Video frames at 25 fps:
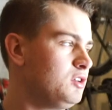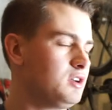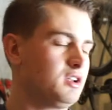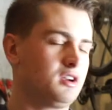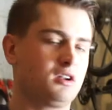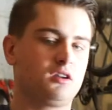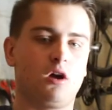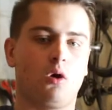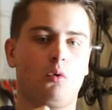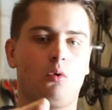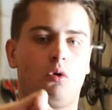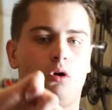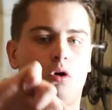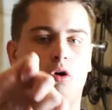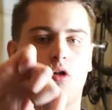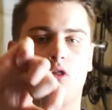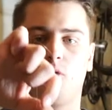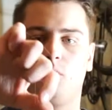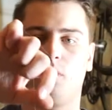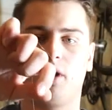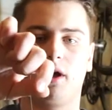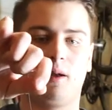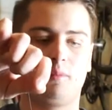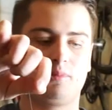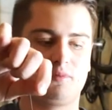You can go all the
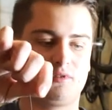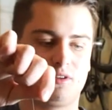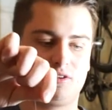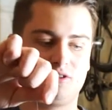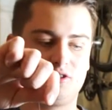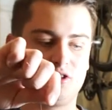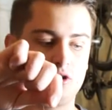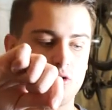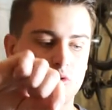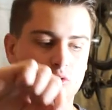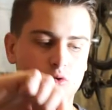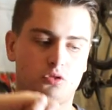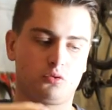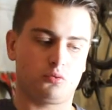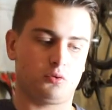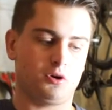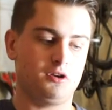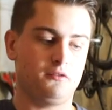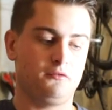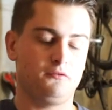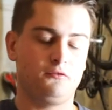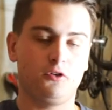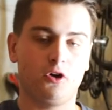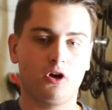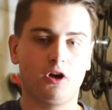way up to two,
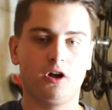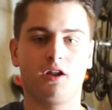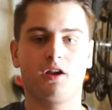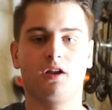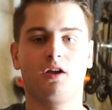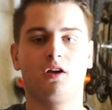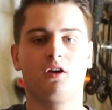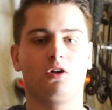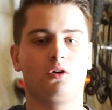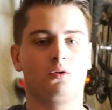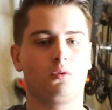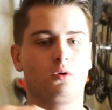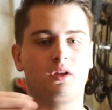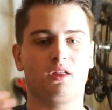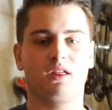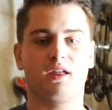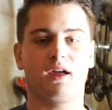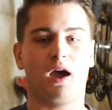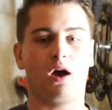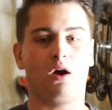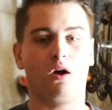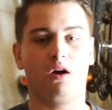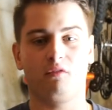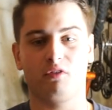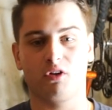three foot, really
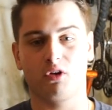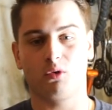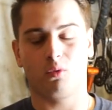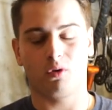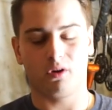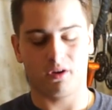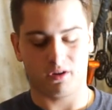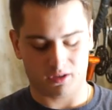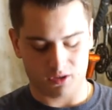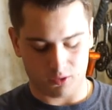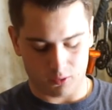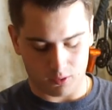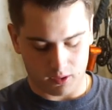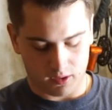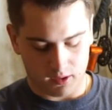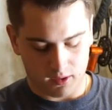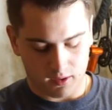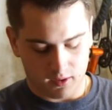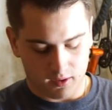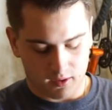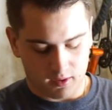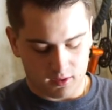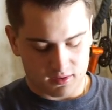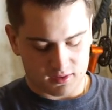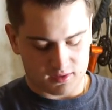however you want to do it.
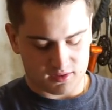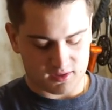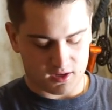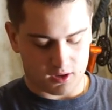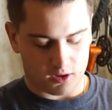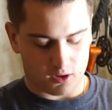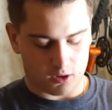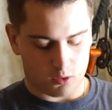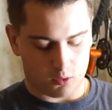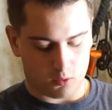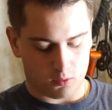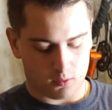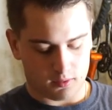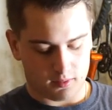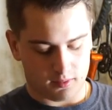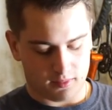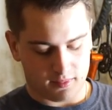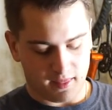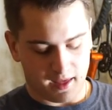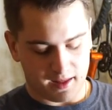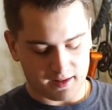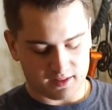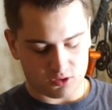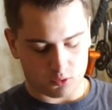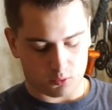So
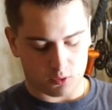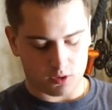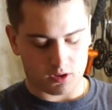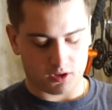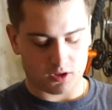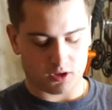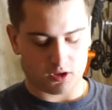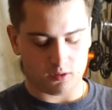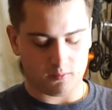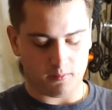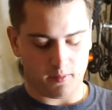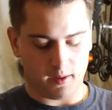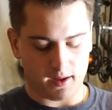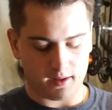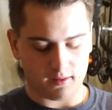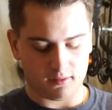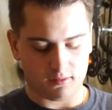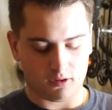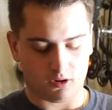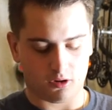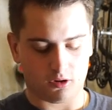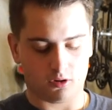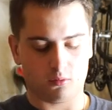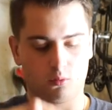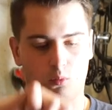that's a really good bait
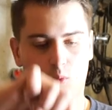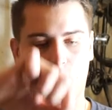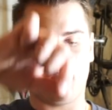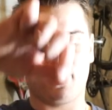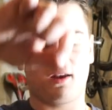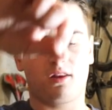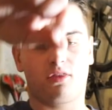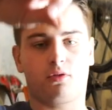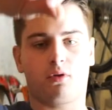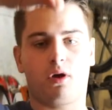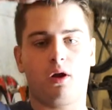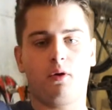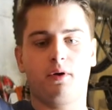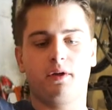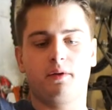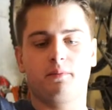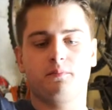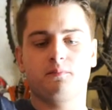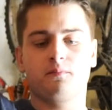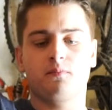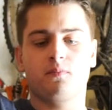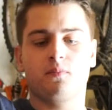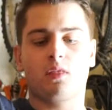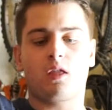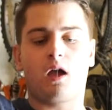or way to throw
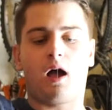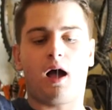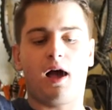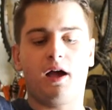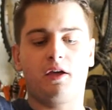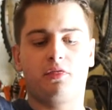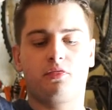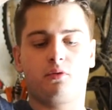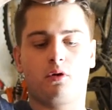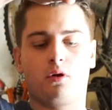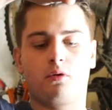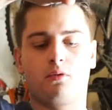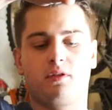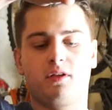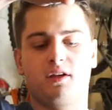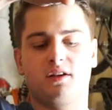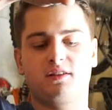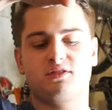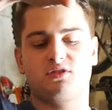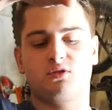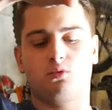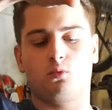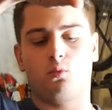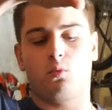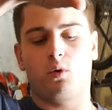it. I throw
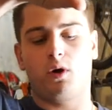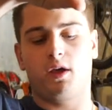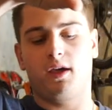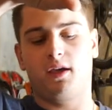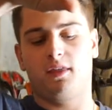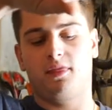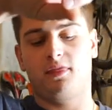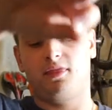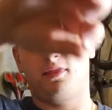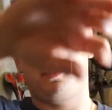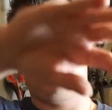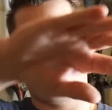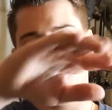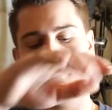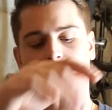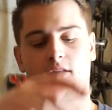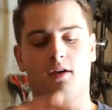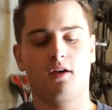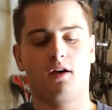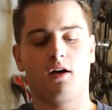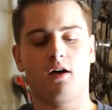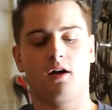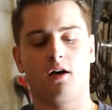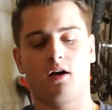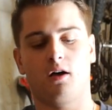this with
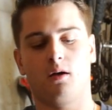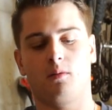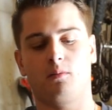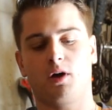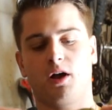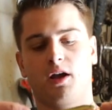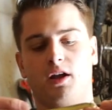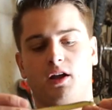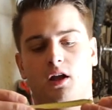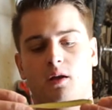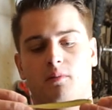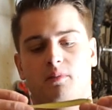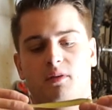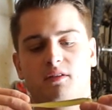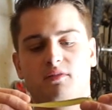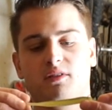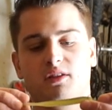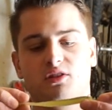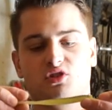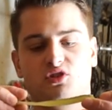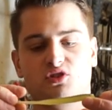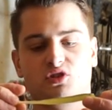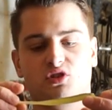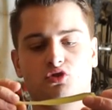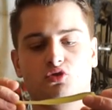um, right here, I believe
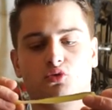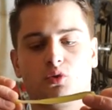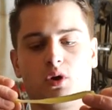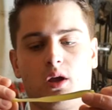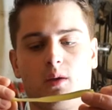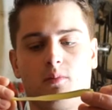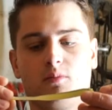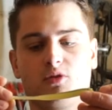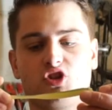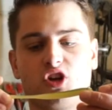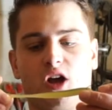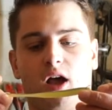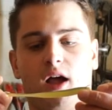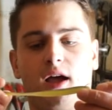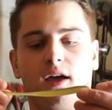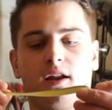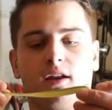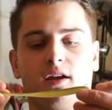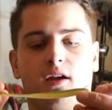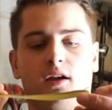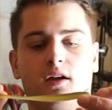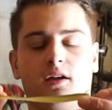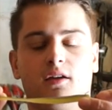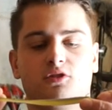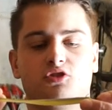this is a dream
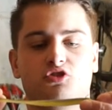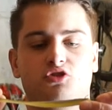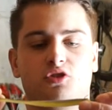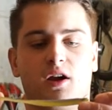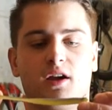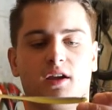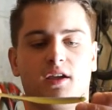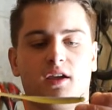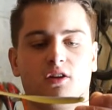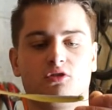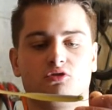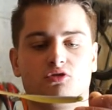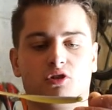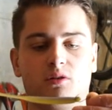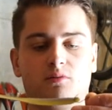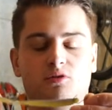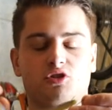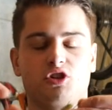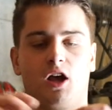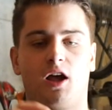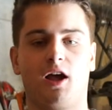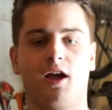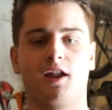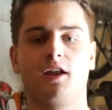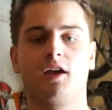shot, a Strike King dream
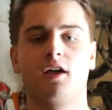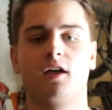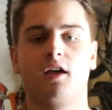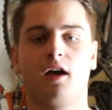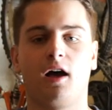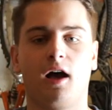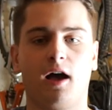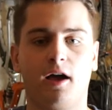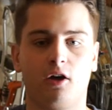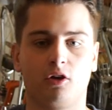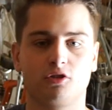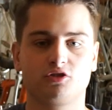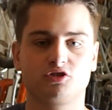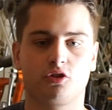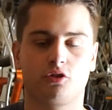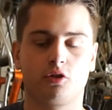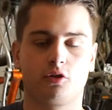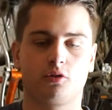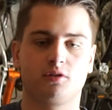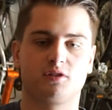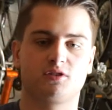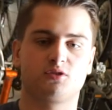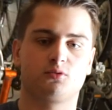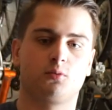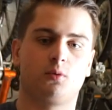shot. I also
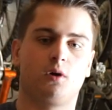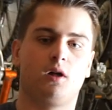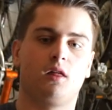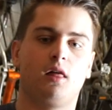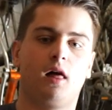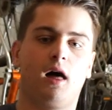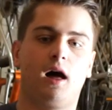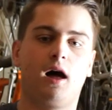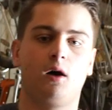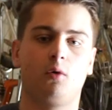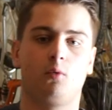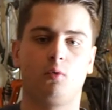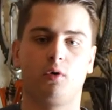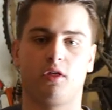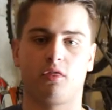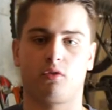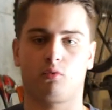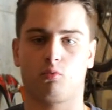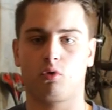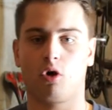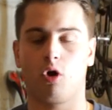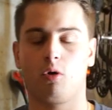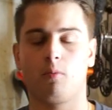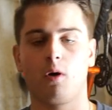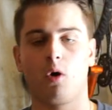throw this a lot with
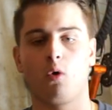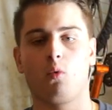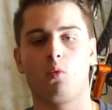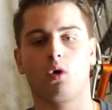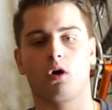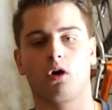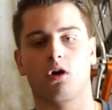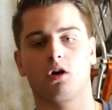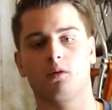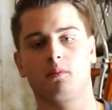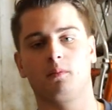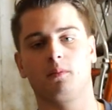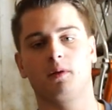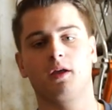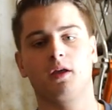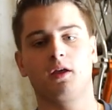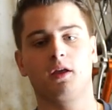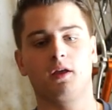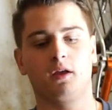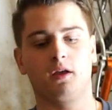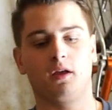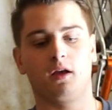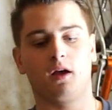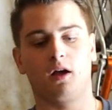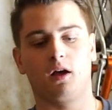Robo Worm,
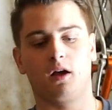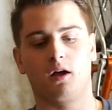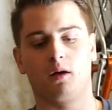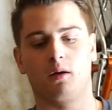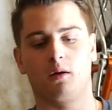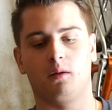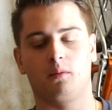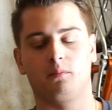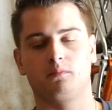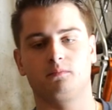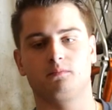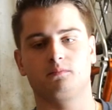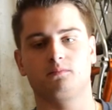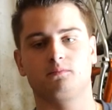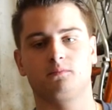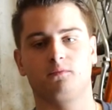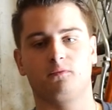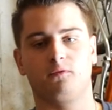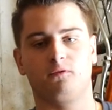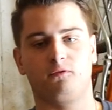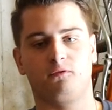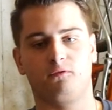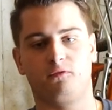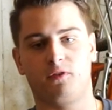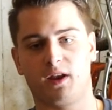um,
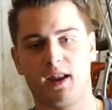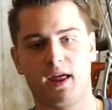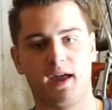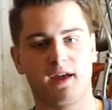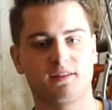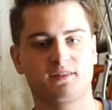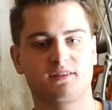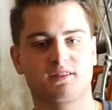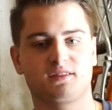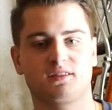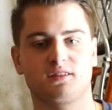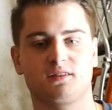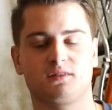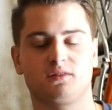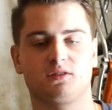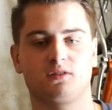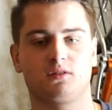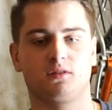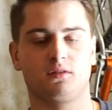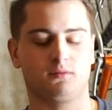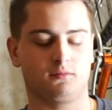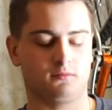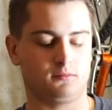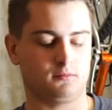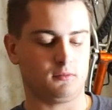finesse,
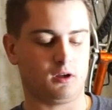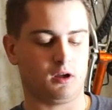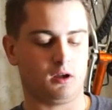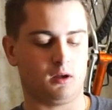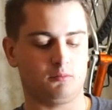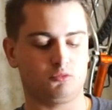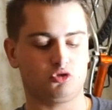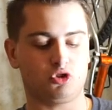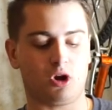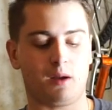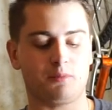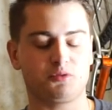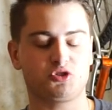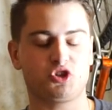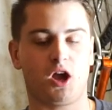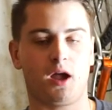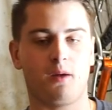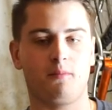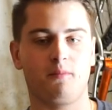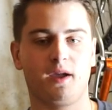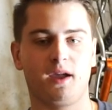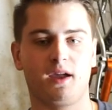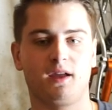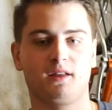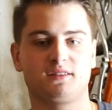um, drop
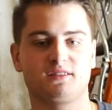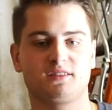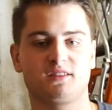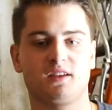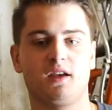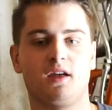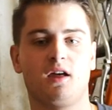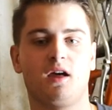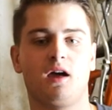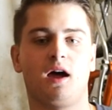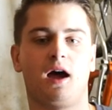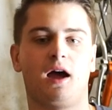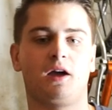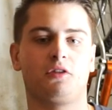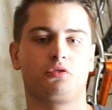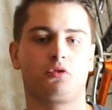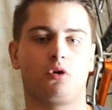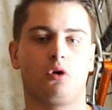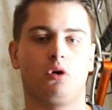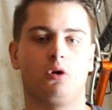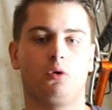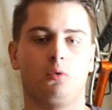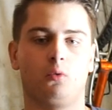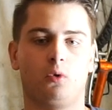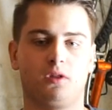shot baits. I
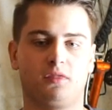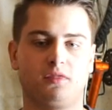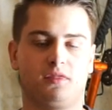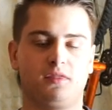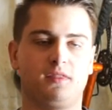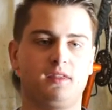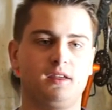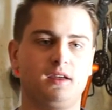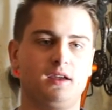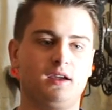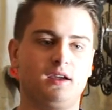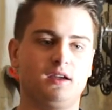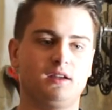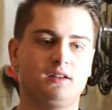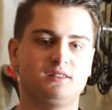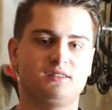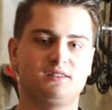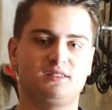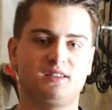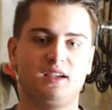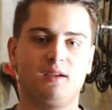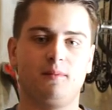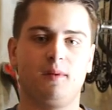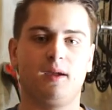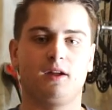throw it with the
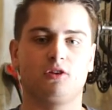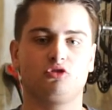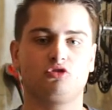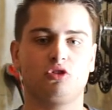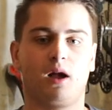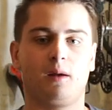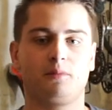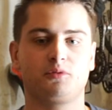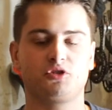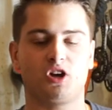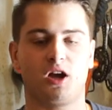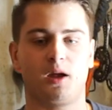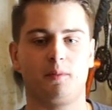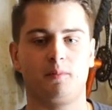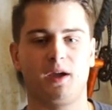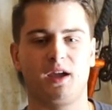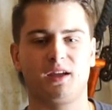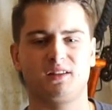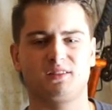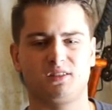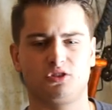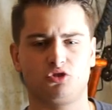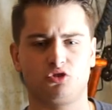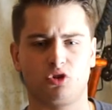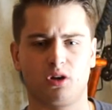Z-Man drop shot
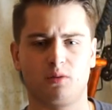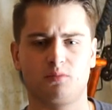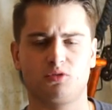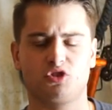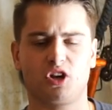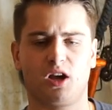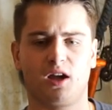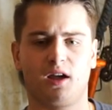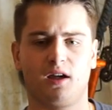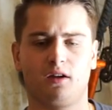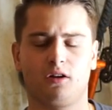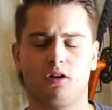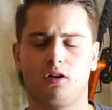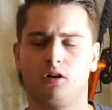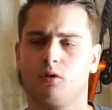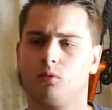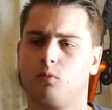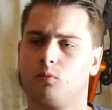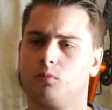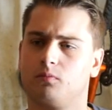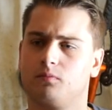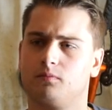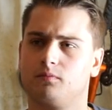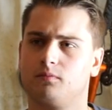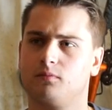baits, the dream shot,
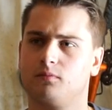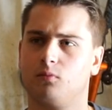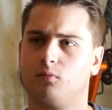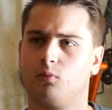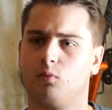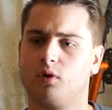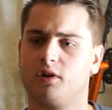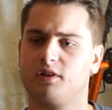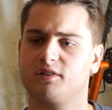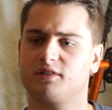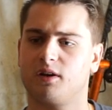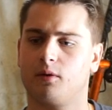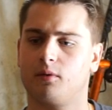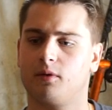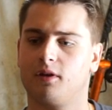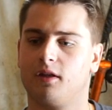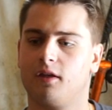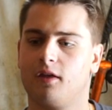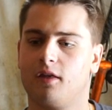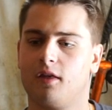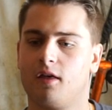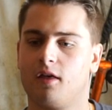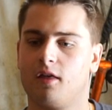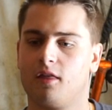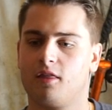or what is that one?
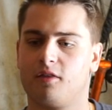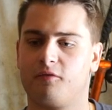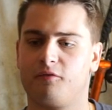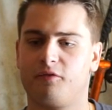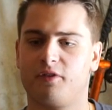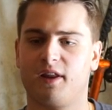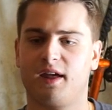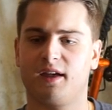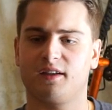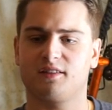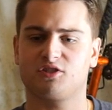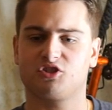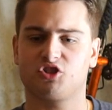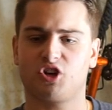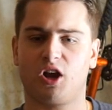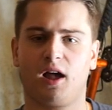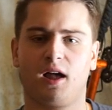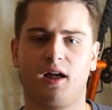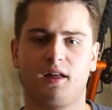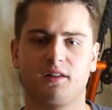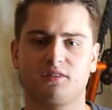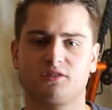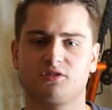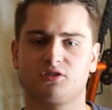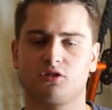The finesse
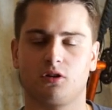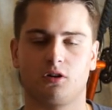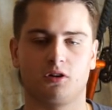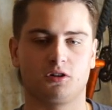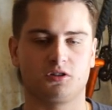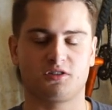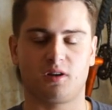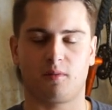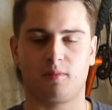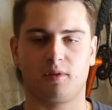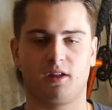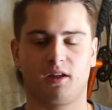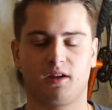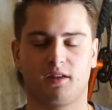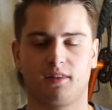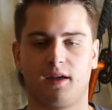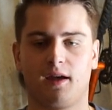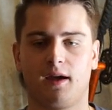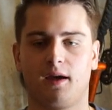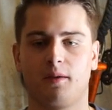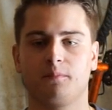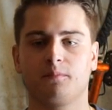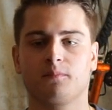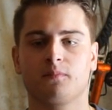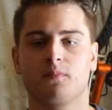shots or something like
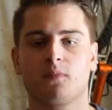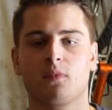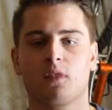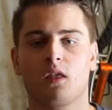that.